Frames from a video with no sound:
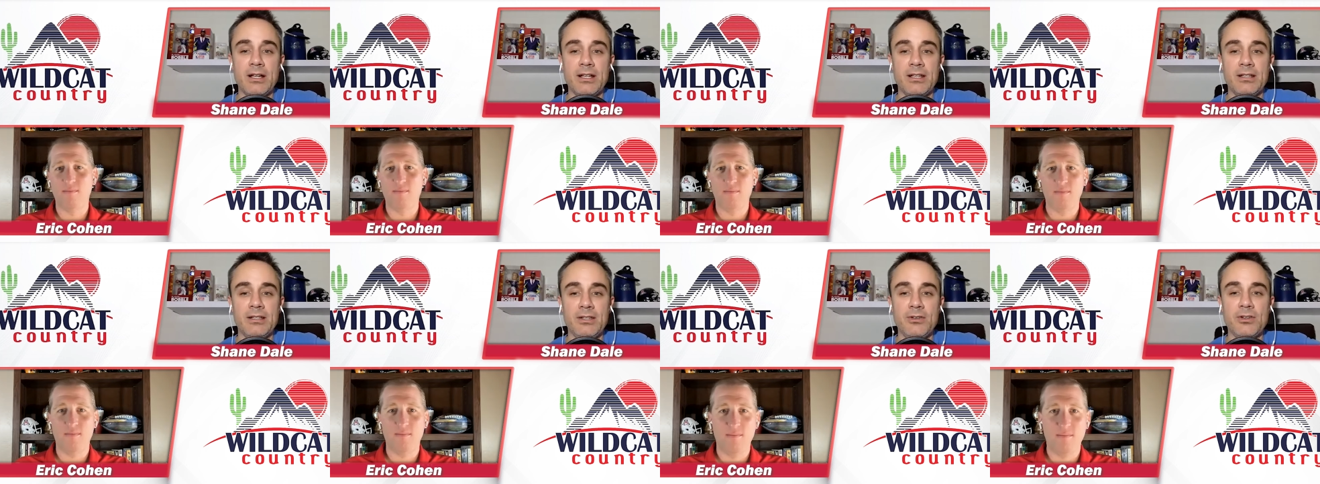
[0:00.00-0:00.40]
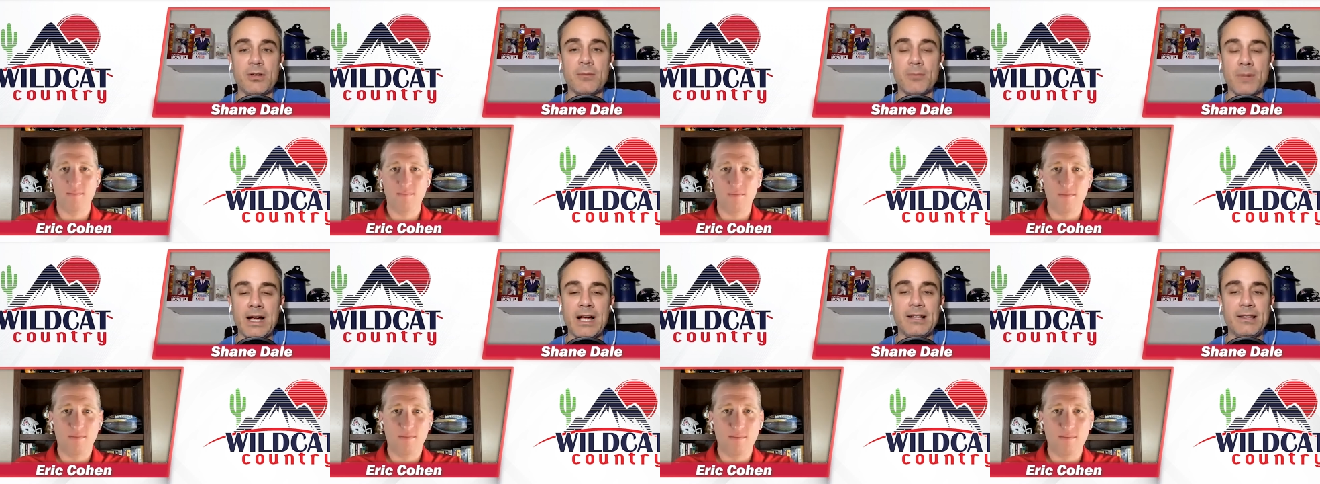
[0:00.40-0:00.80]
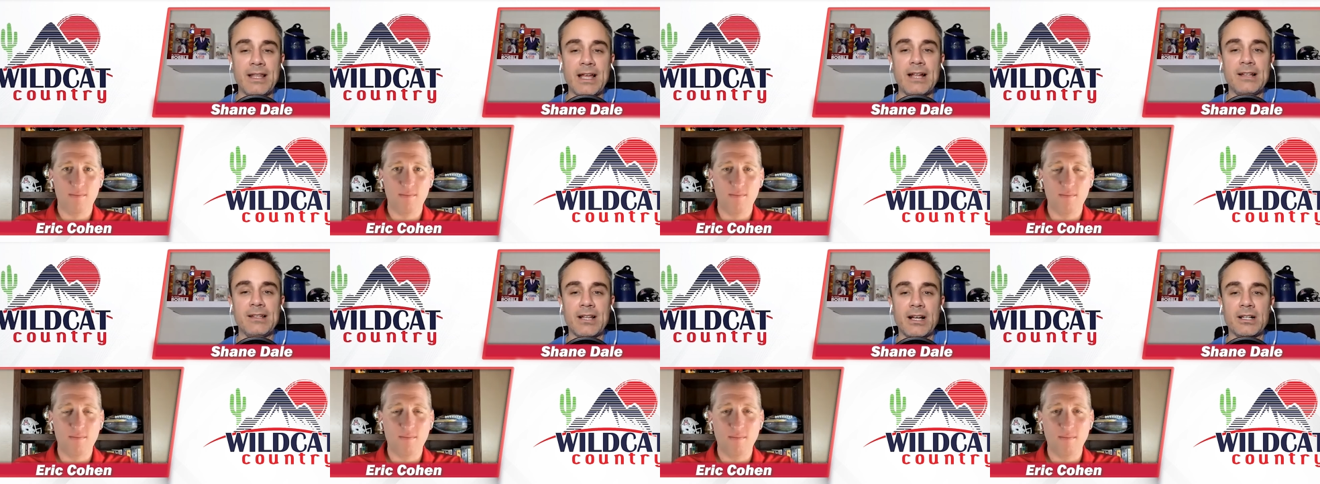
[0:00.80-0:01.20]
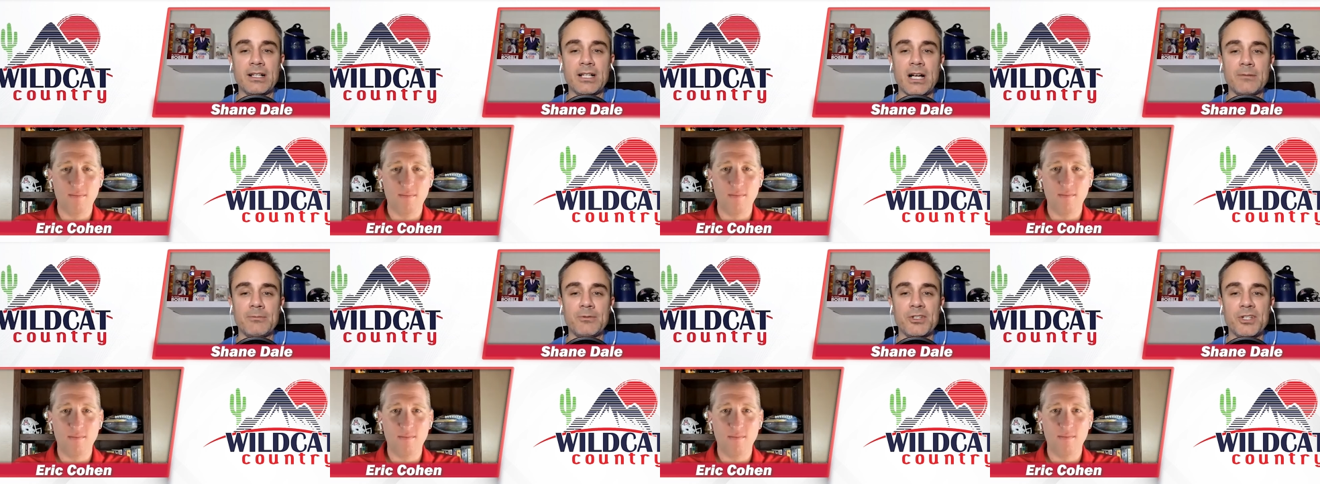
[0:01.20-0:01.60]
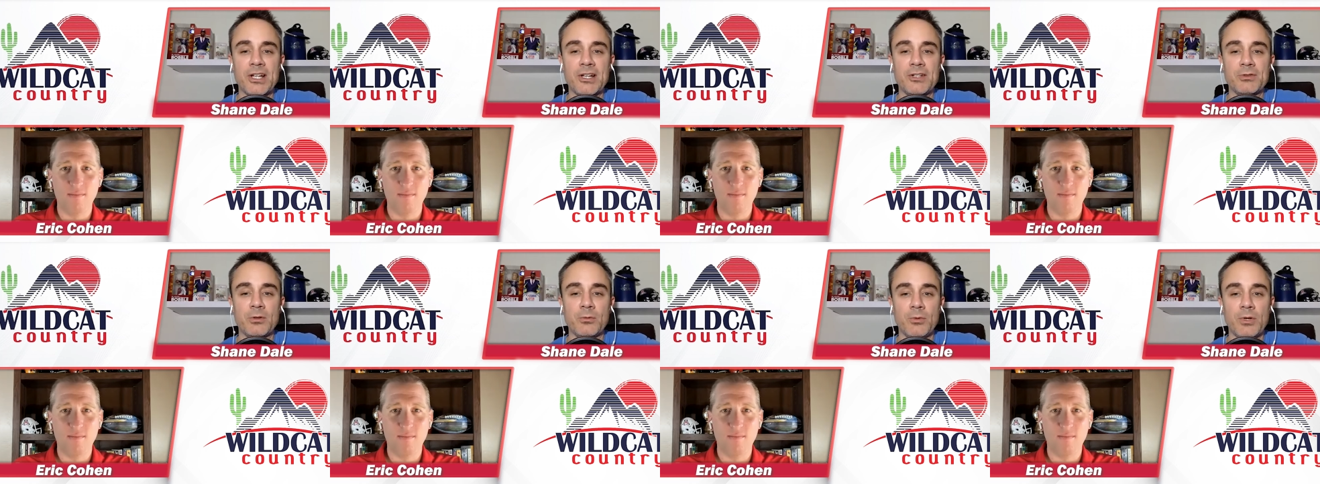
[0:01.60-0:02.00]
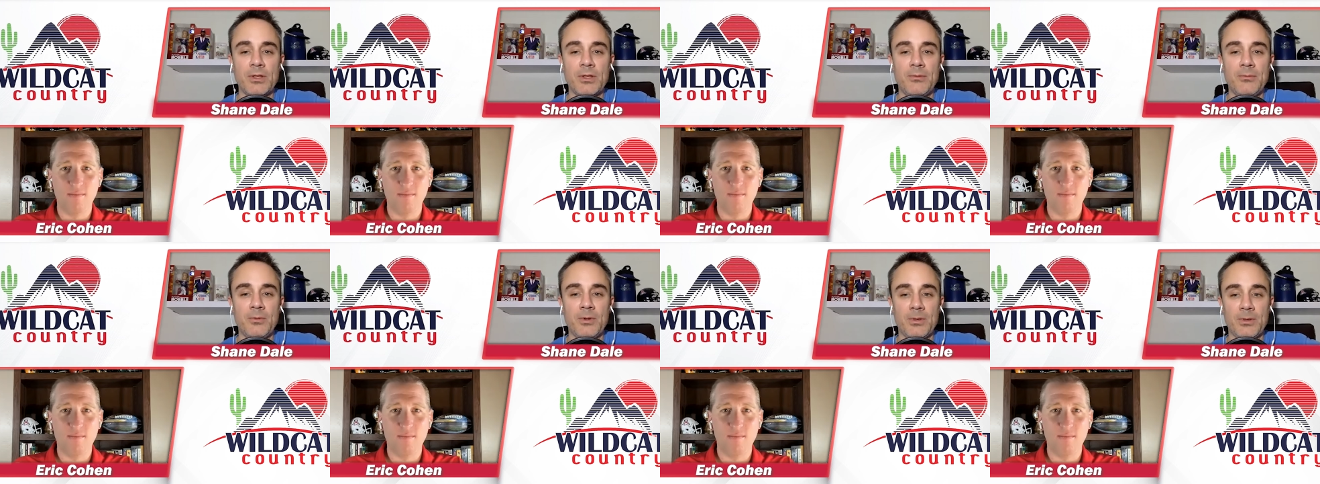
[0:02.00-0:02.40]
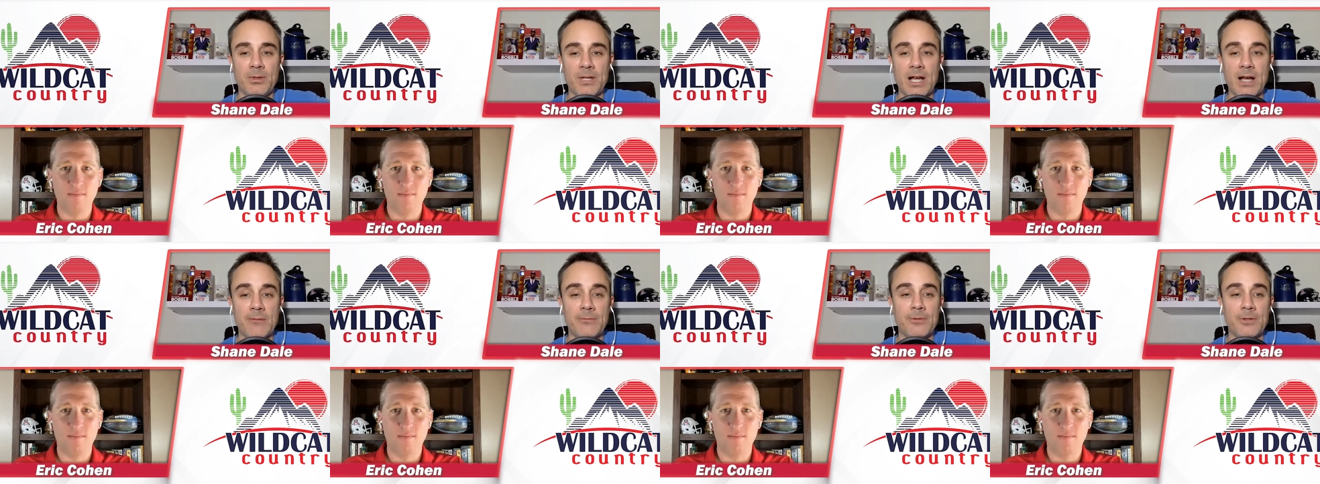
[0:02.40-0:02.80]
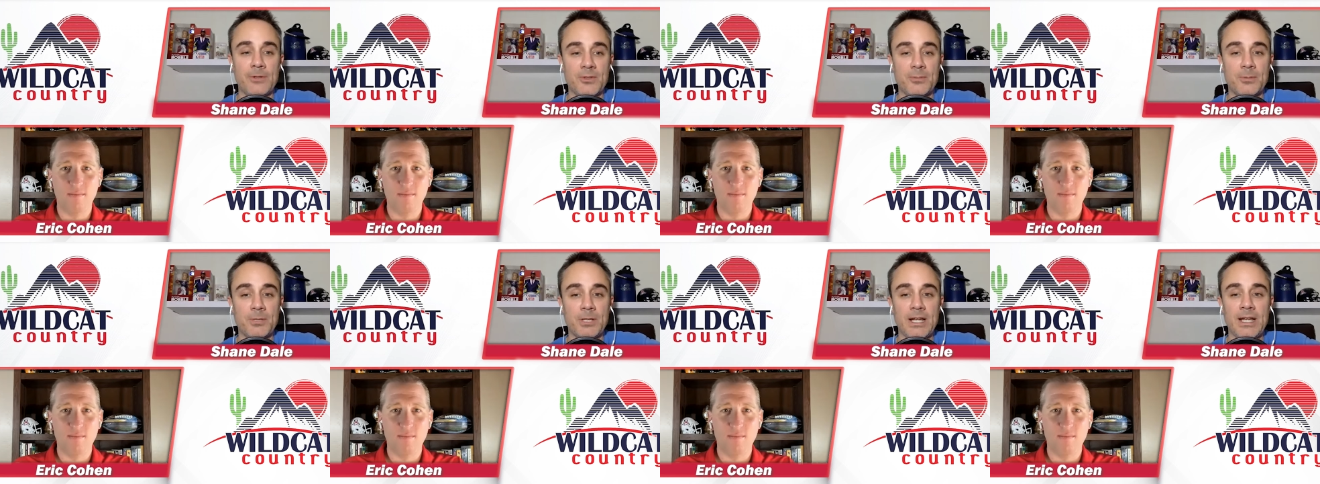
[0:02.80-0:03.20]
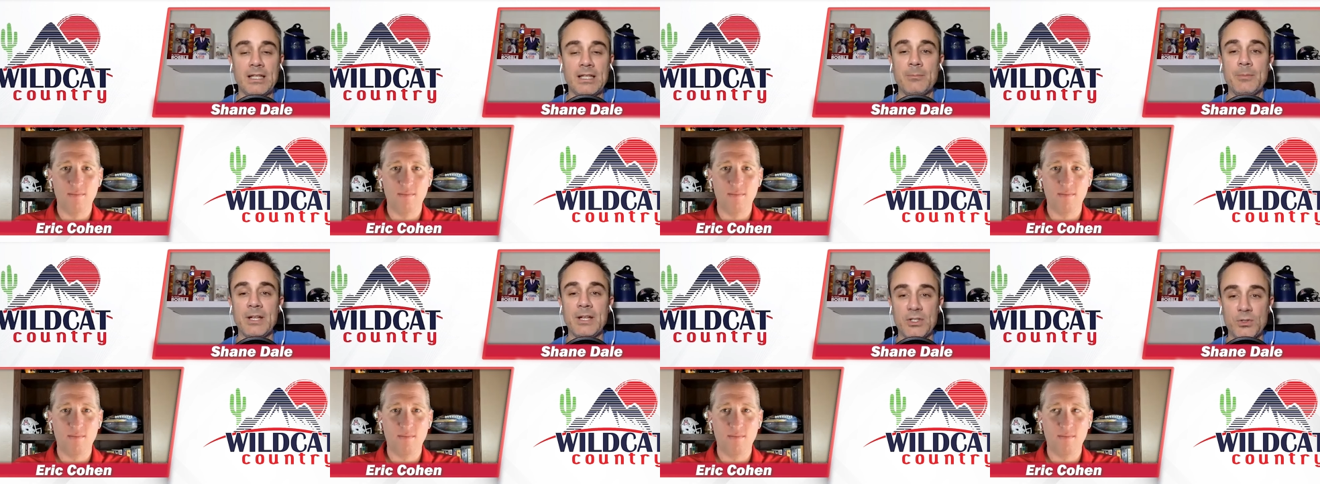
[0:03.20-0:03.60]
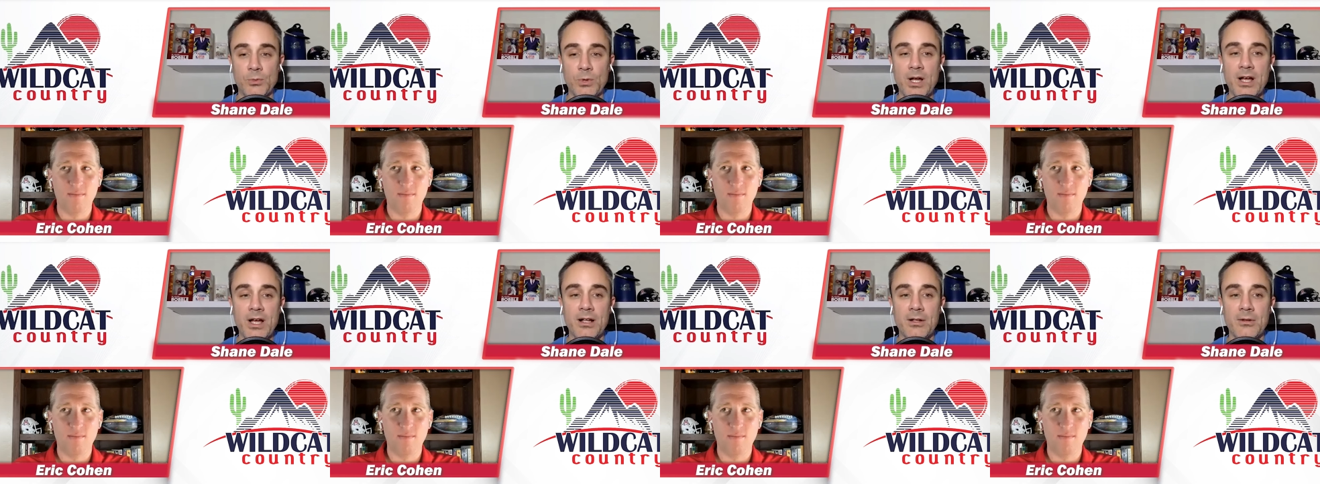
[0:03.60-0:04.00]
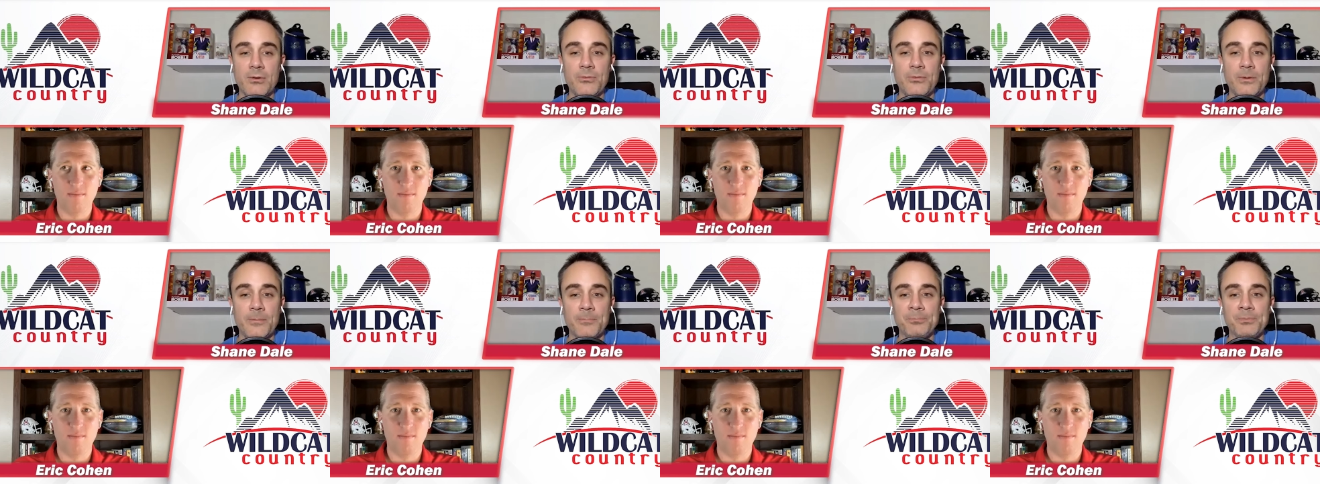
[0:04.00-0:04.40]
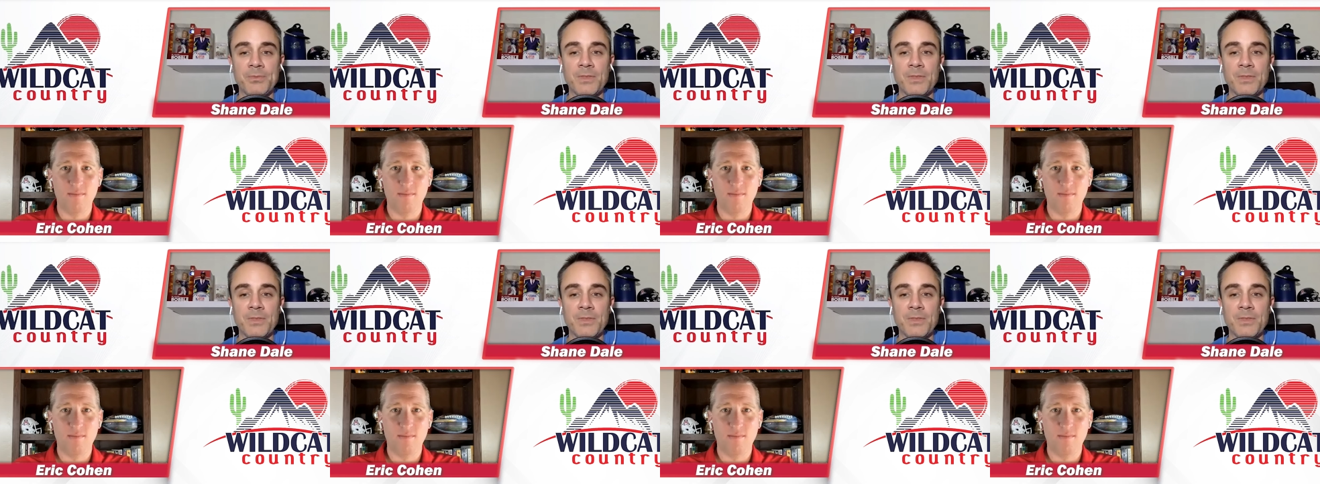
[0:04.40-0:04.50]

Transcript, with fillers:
Speaker 1: and you combine that non-conference schedule with with conference play in the Big Twelve,